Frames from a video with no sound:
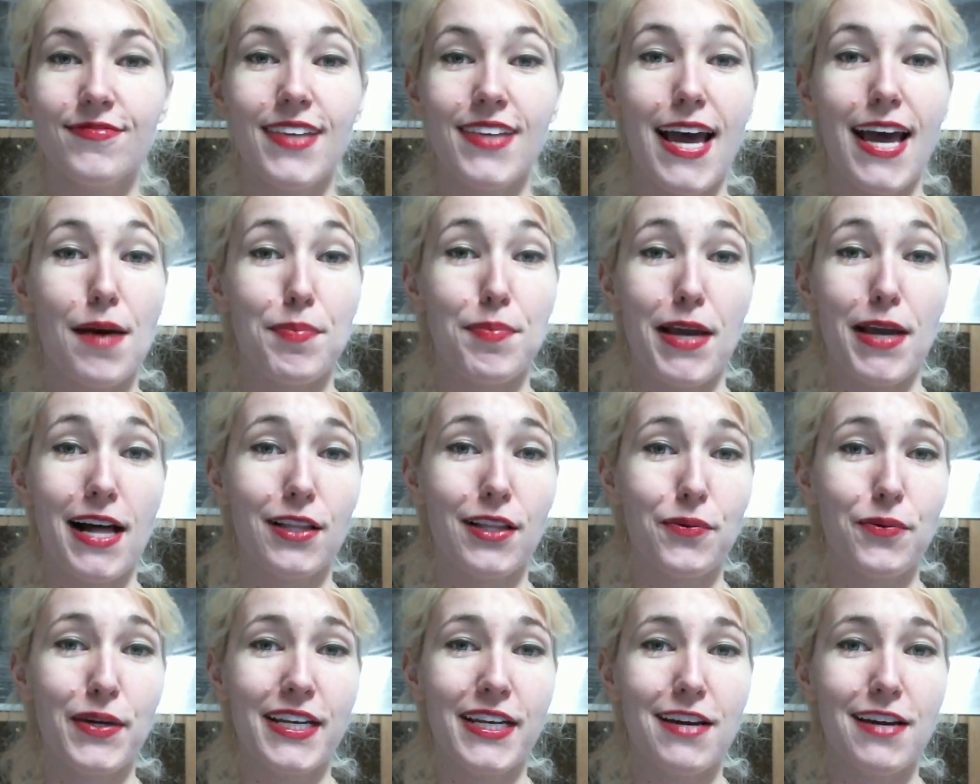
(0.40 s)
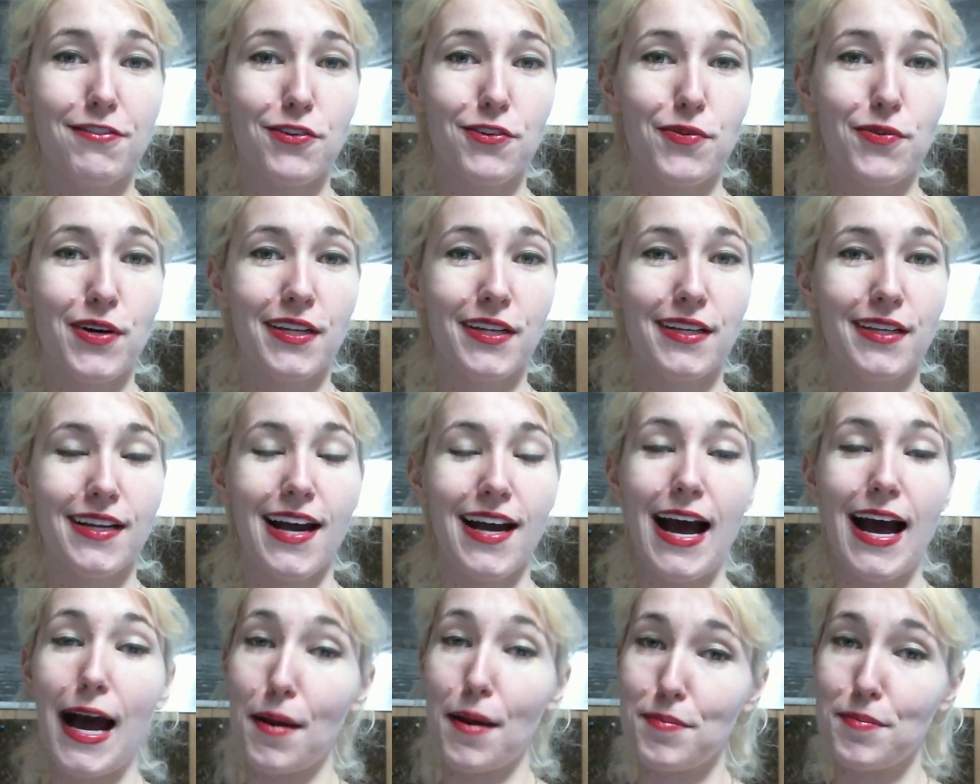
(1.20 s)
Happy Halloween, everyone.
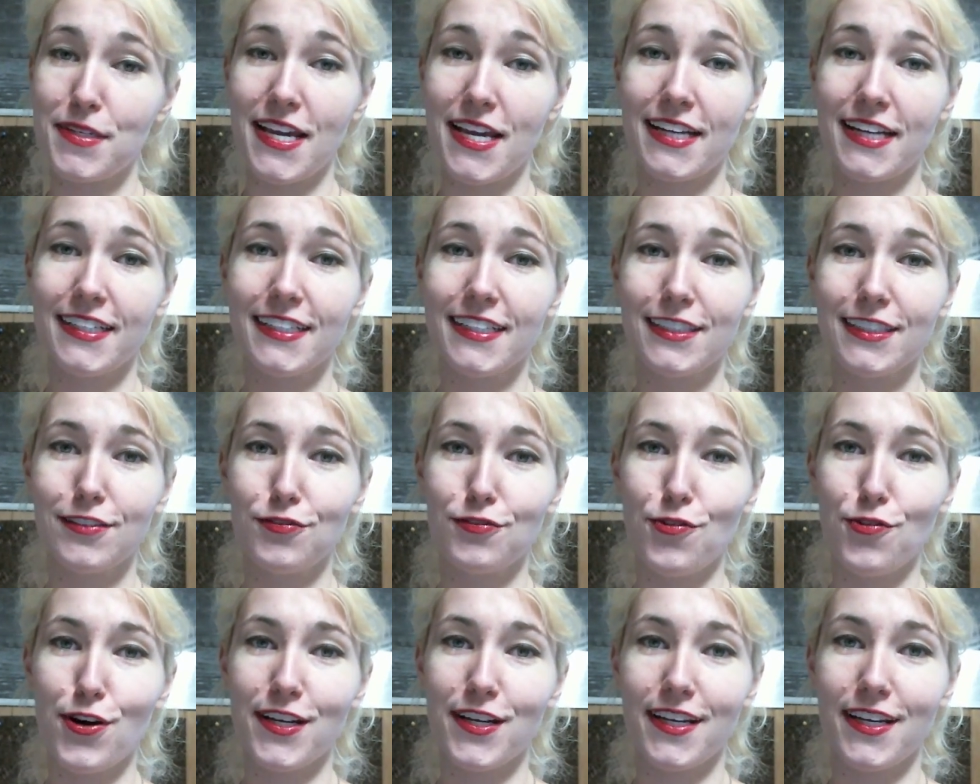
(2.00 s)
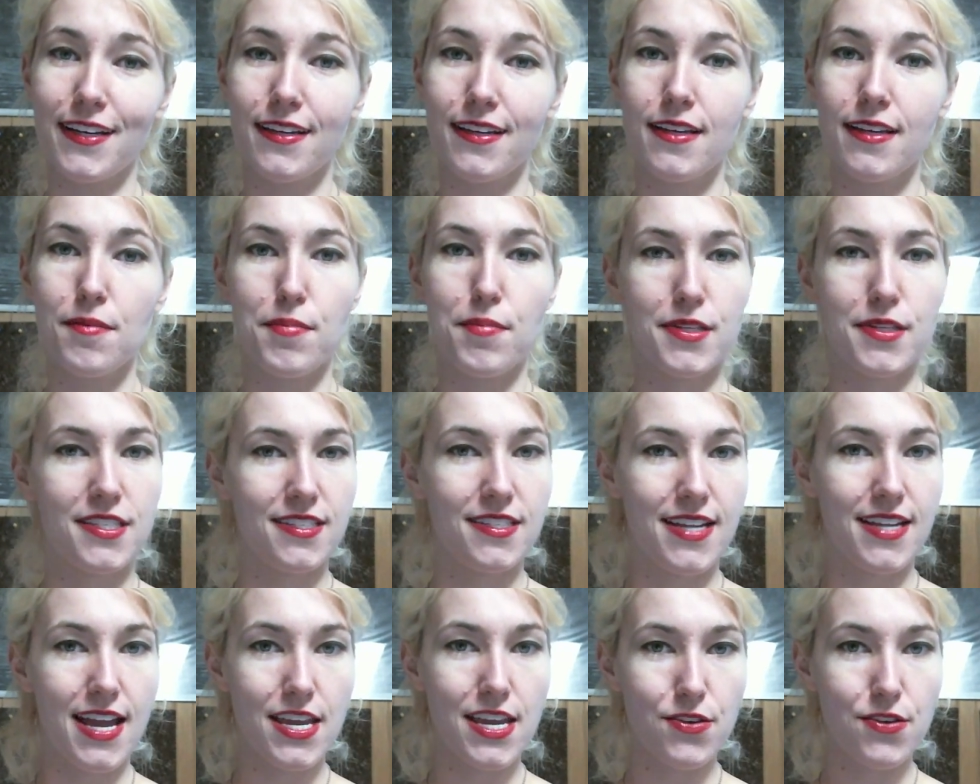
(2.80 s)
I'm Dani Killafornia, but
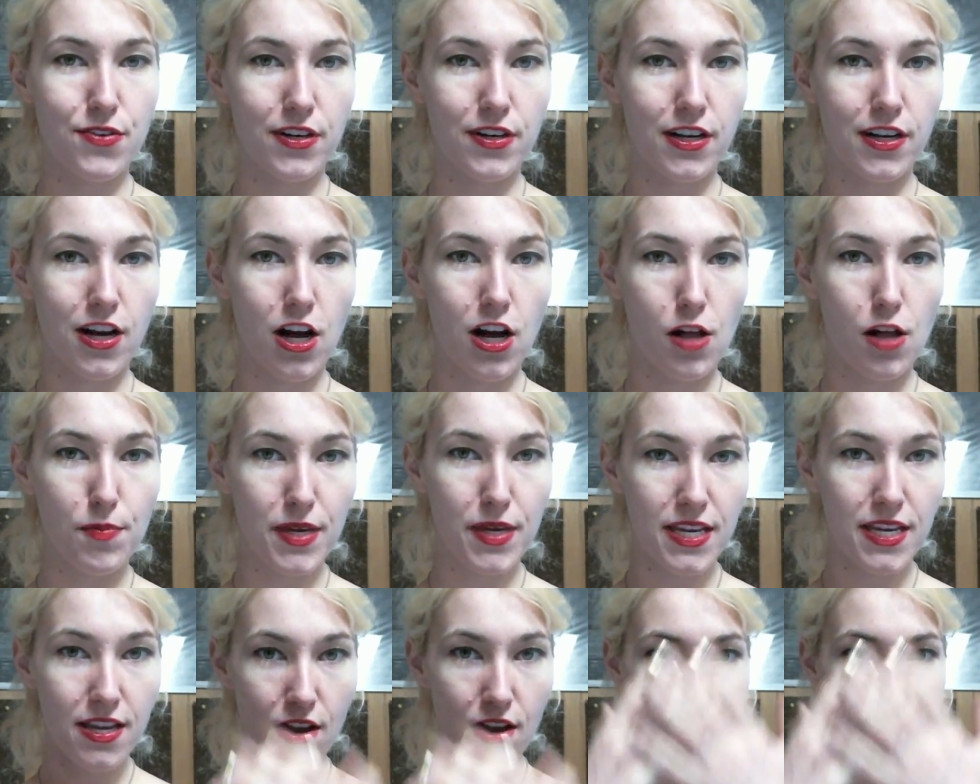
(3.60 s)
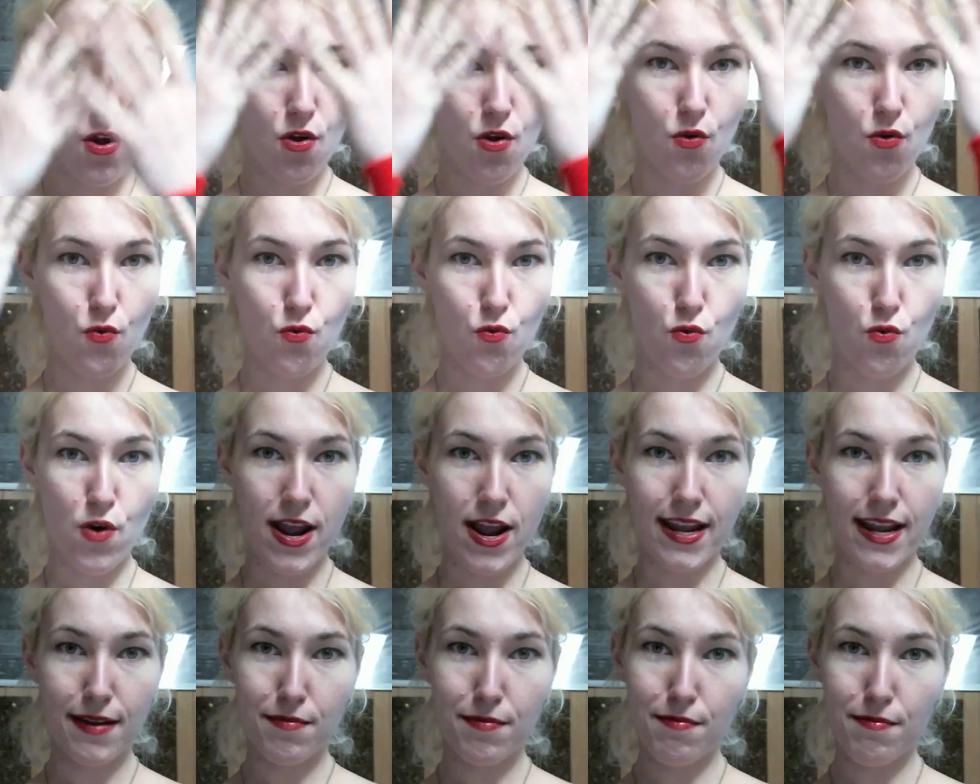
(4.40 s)
today you can call me
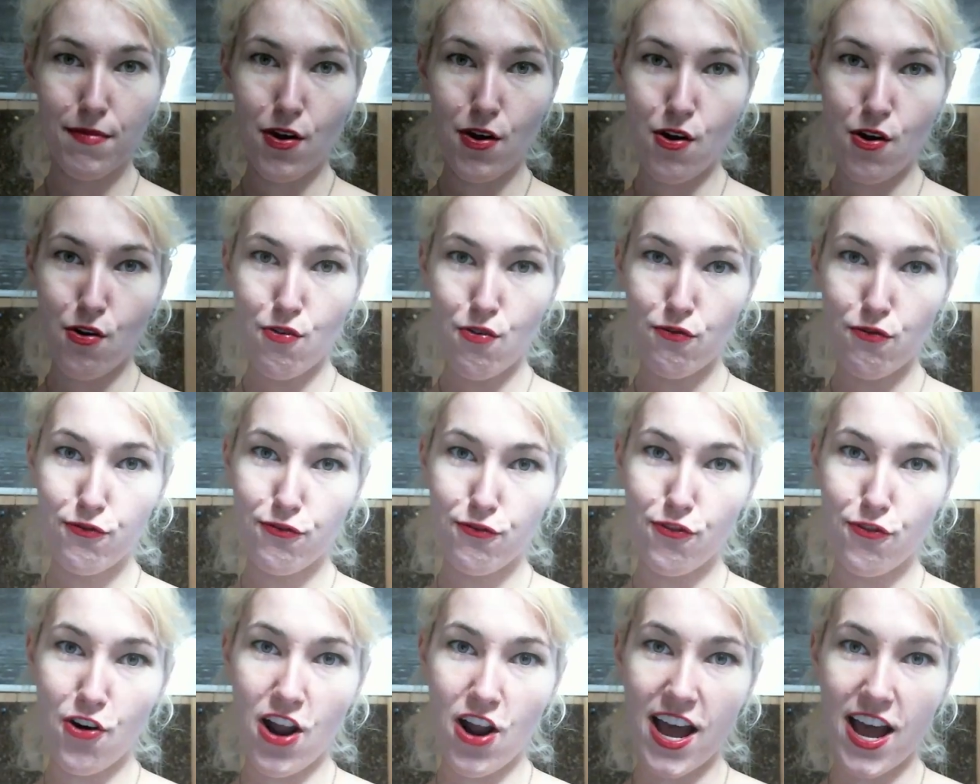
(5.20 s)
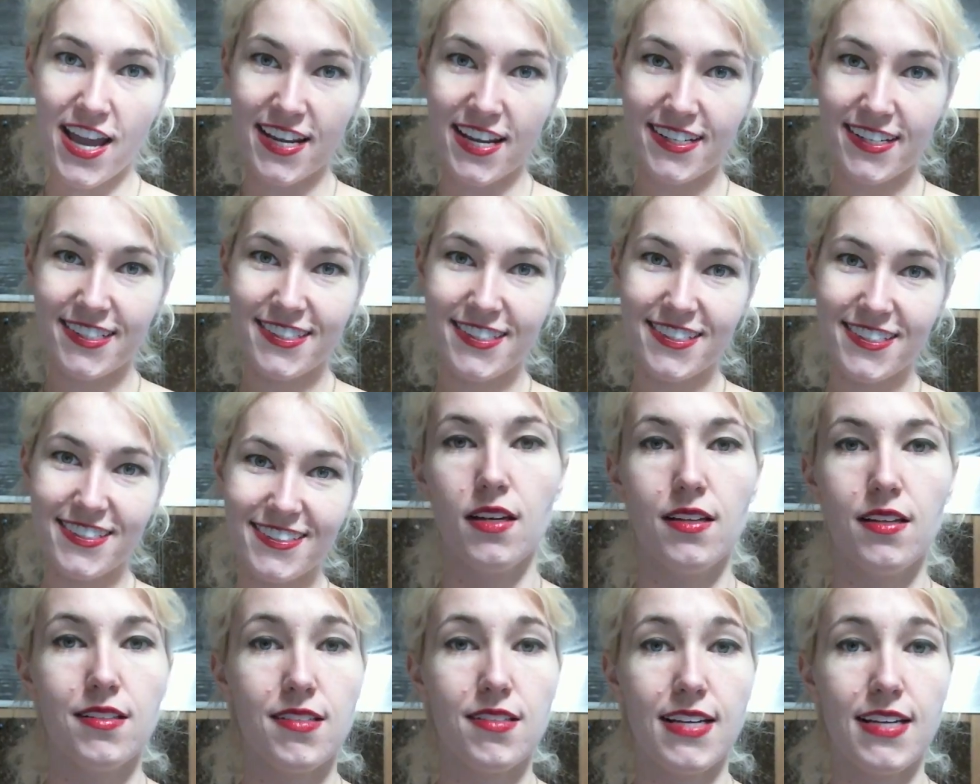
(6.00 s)
Rainbow Fright.
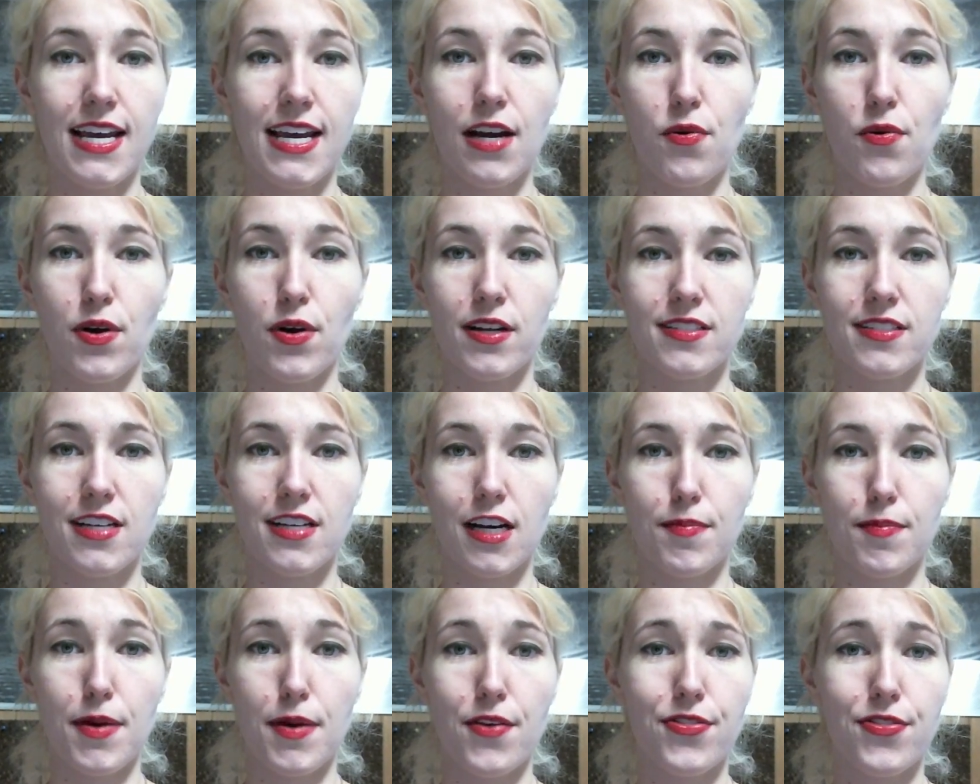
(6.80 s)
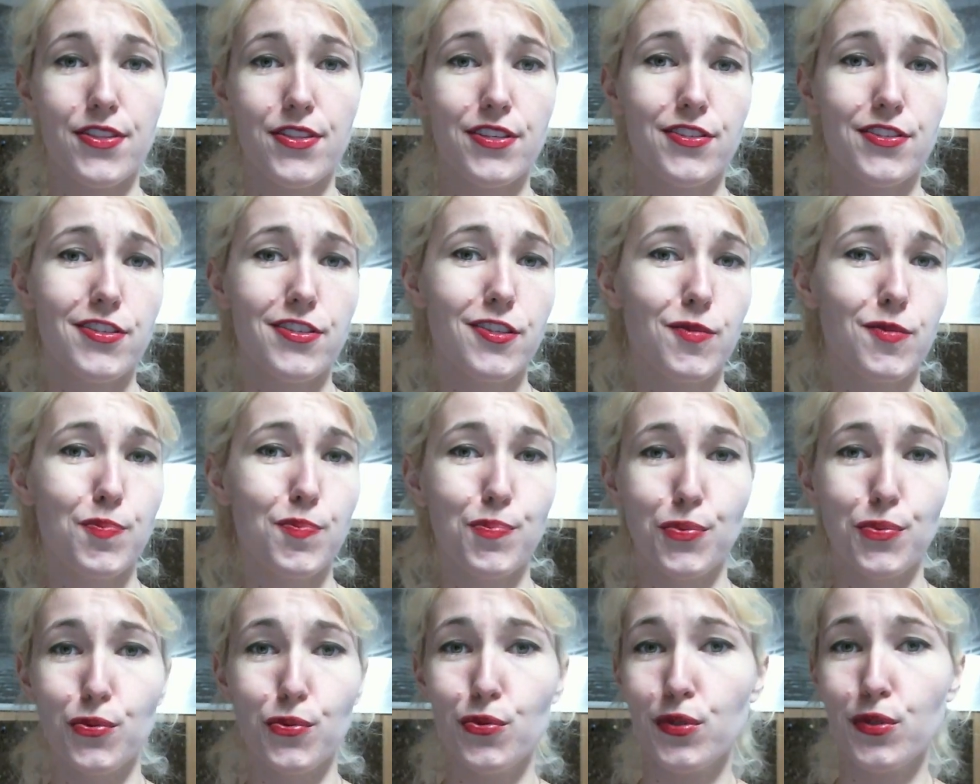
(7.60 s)
Today I want to talk about the
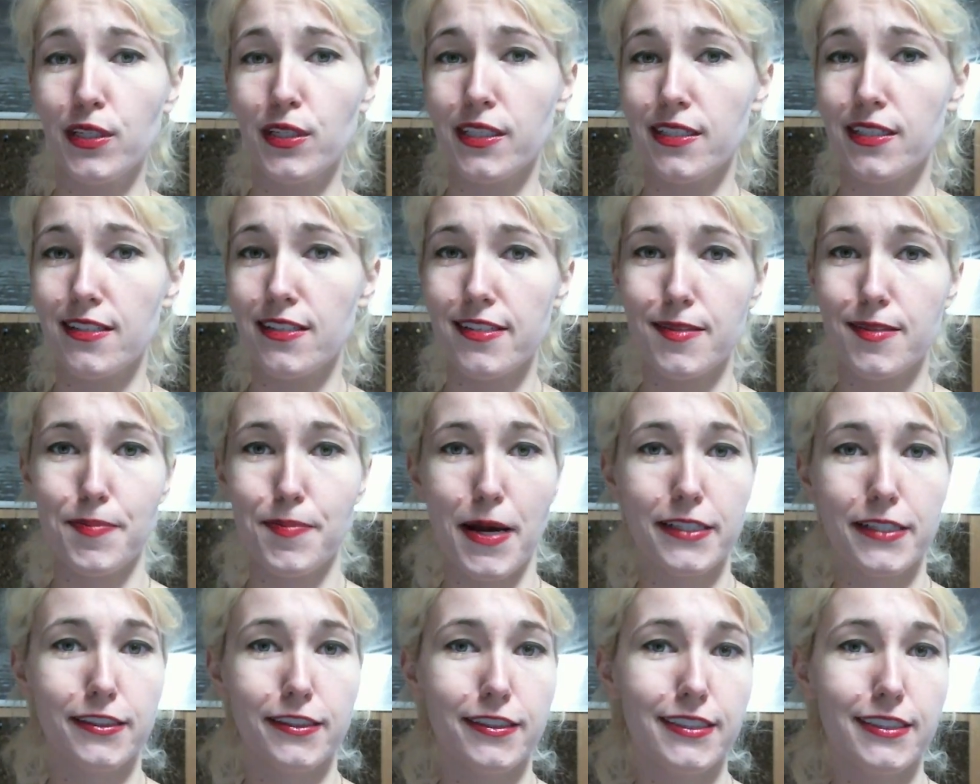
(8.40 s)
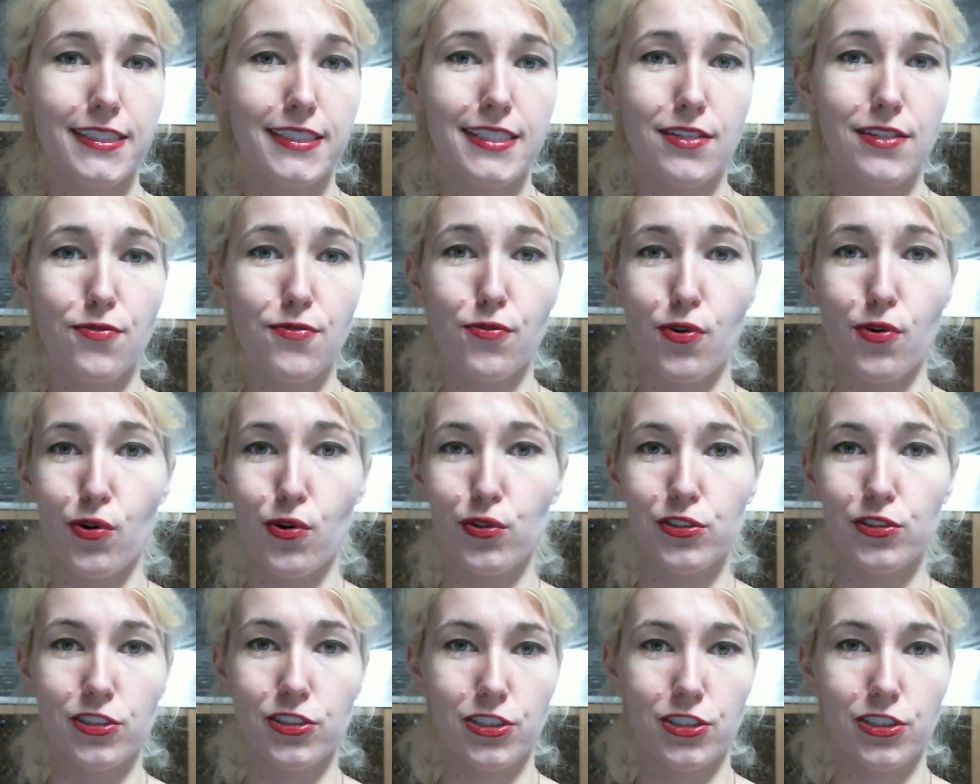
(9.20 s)
spookiest penalty in roller